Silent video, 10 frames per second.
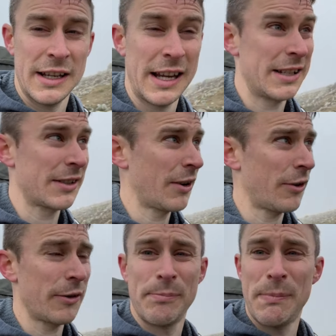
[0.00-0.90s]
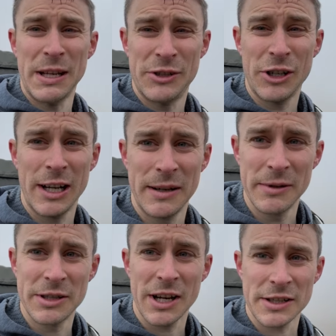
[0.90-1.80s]
It's got a bit chilly,
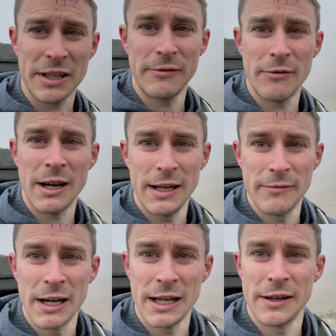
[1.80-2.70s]
which is actually really, really